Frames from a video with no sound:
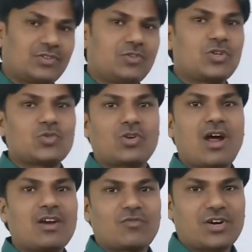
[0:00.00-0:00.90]
Those who
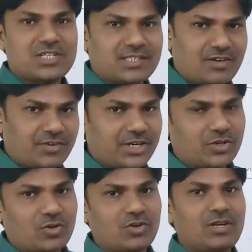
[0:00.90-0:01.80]
not watched the
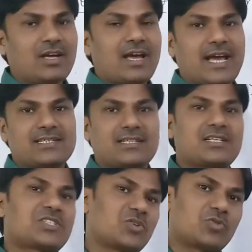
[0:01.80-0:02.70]
video, I
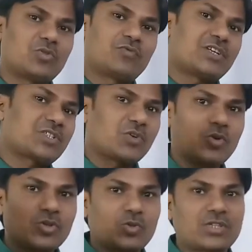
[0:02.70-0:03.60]
suggest you to first
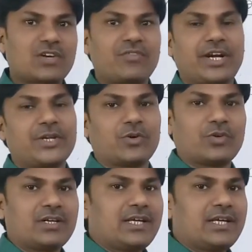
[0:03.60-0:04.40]
go through that video.